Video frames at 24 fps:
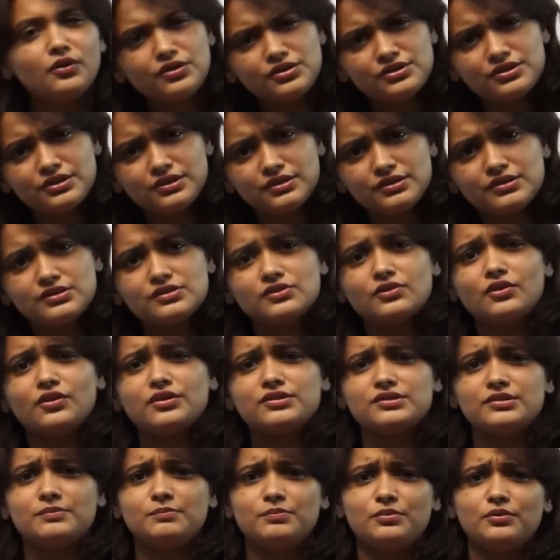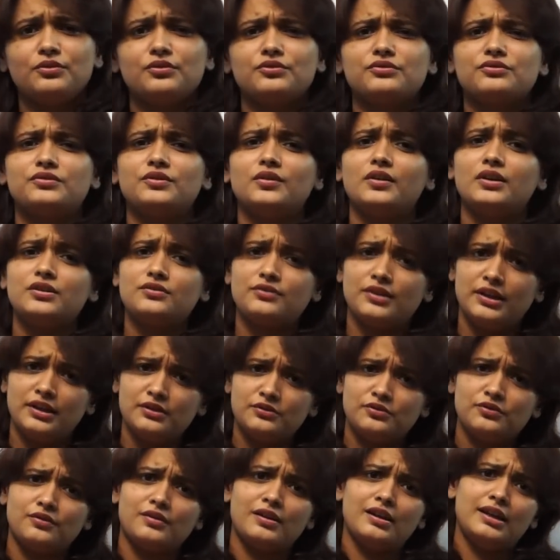questions, or suppose you are
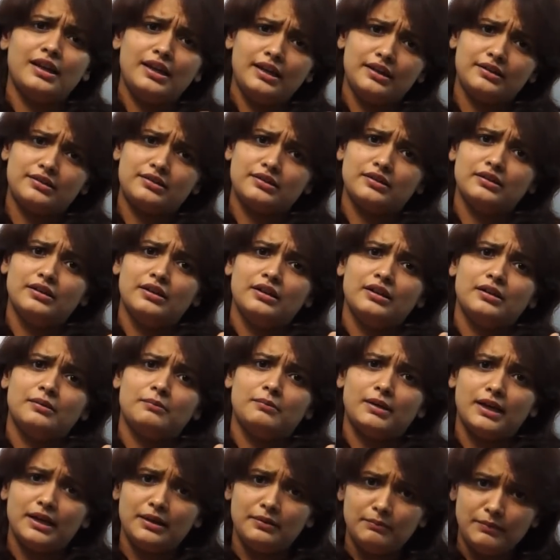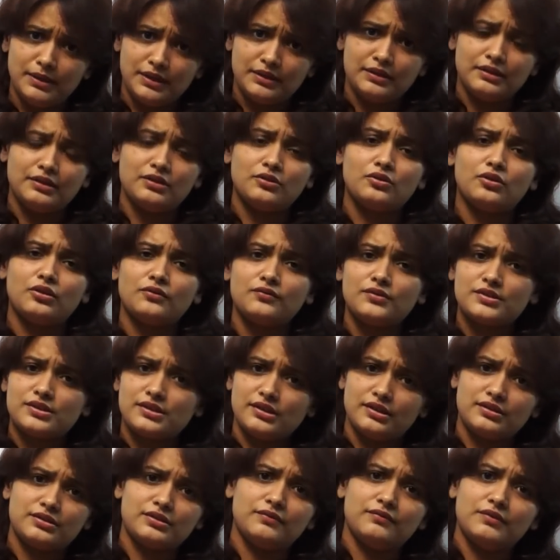trying to relate by making a
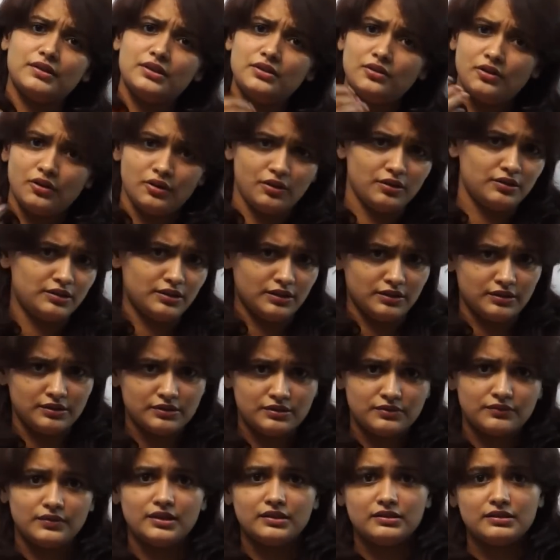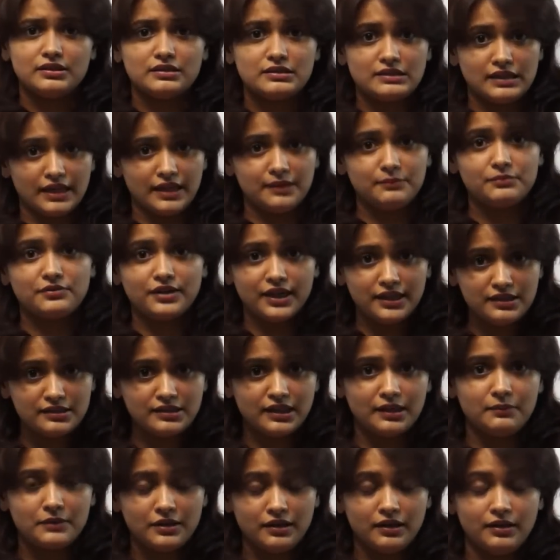conversation with the audience when the right
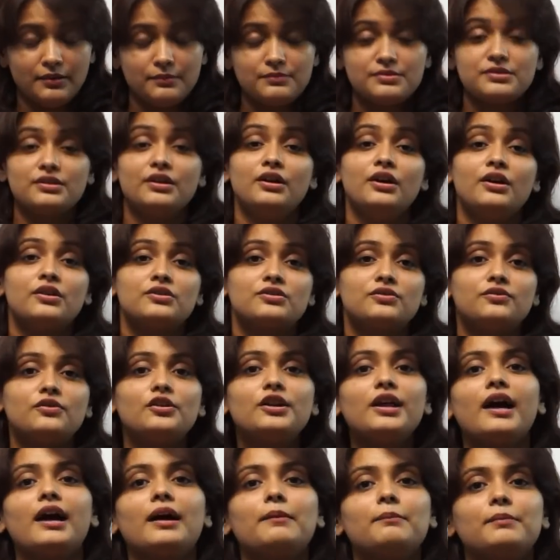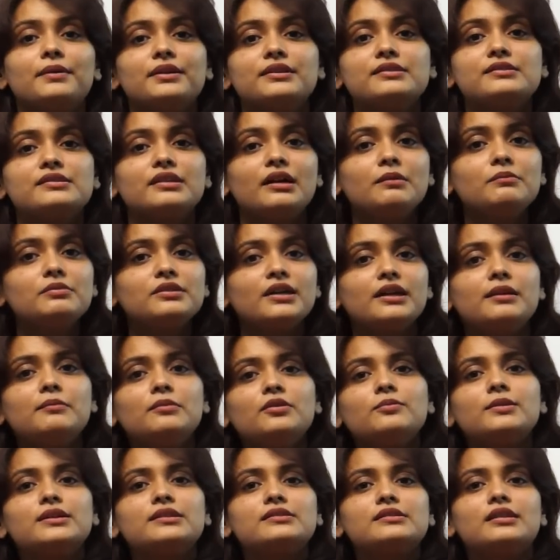time comes. So what happens? Sometimes
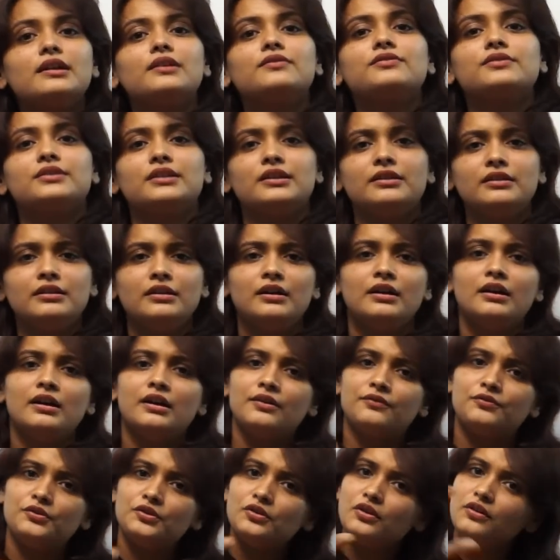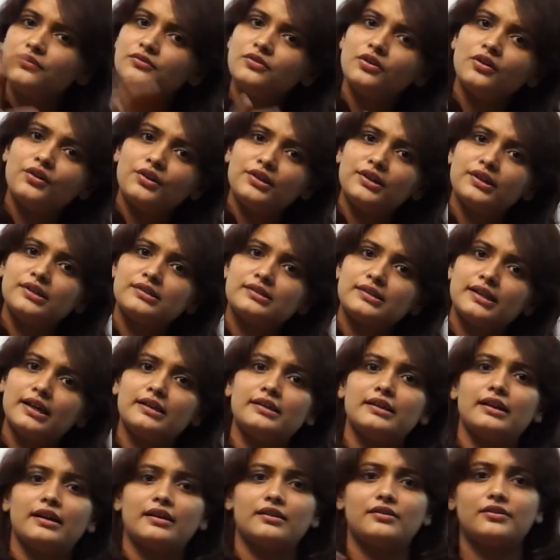you must have seen few of the audience
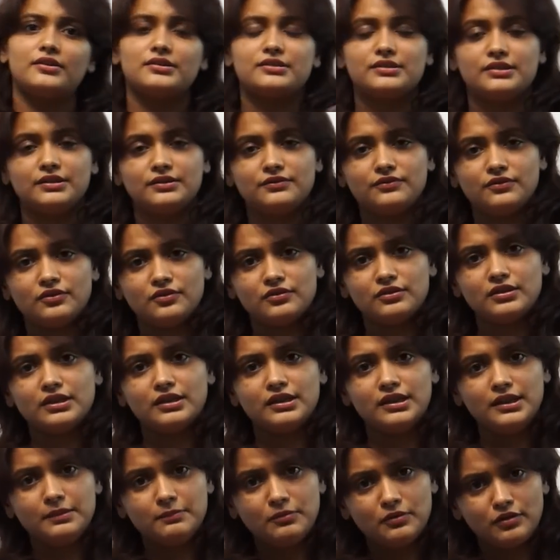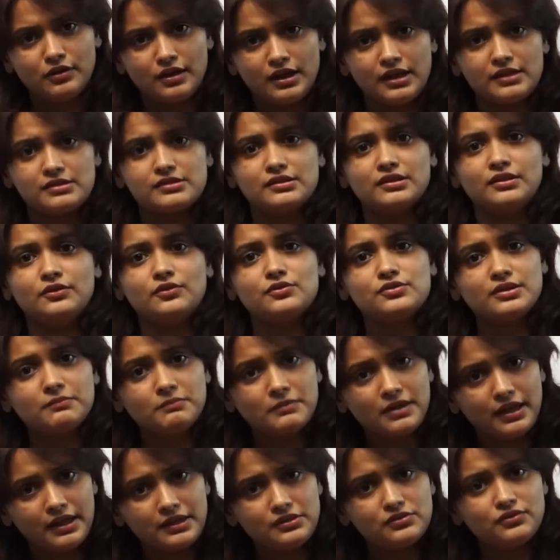get aggressive, or they keep on asking you
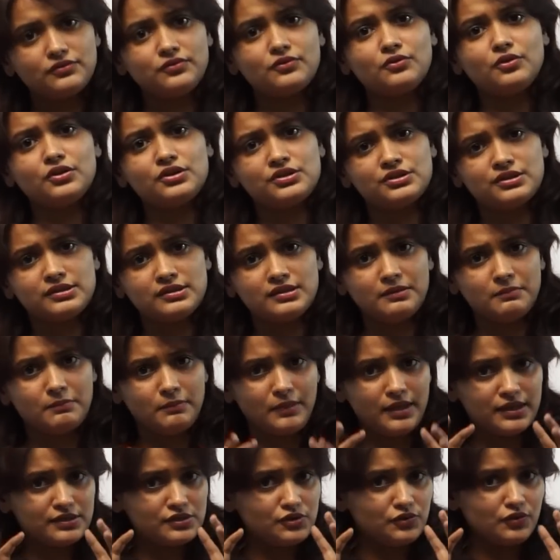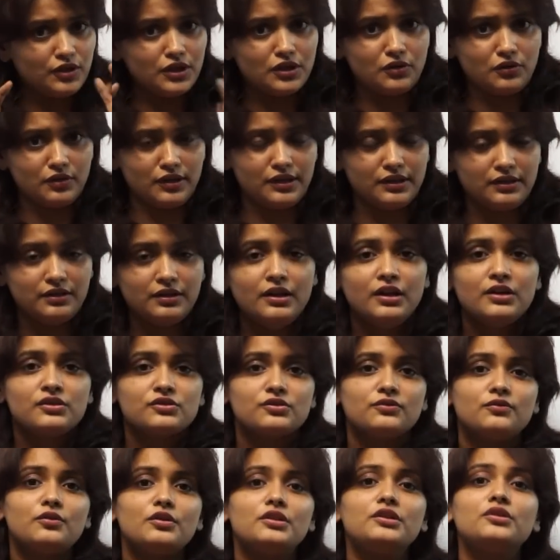some kind of question that makes you annoying.
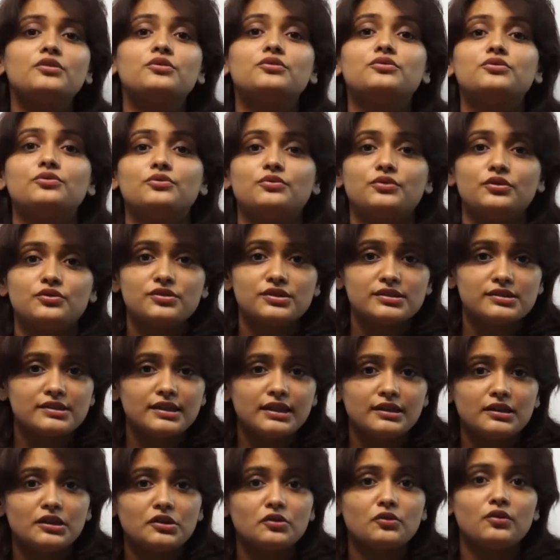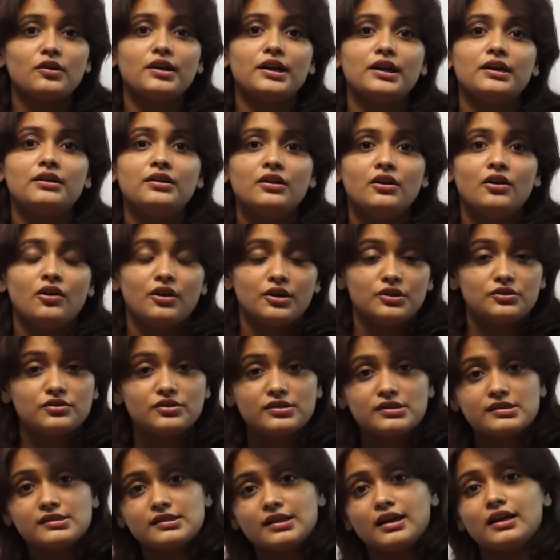So what do? You just get annoyed, or
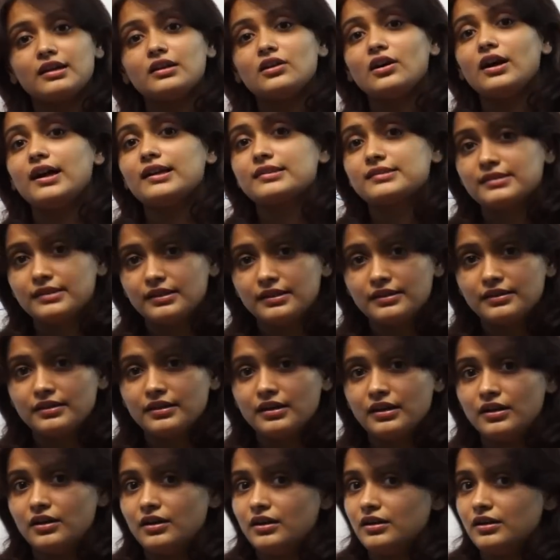just start asking,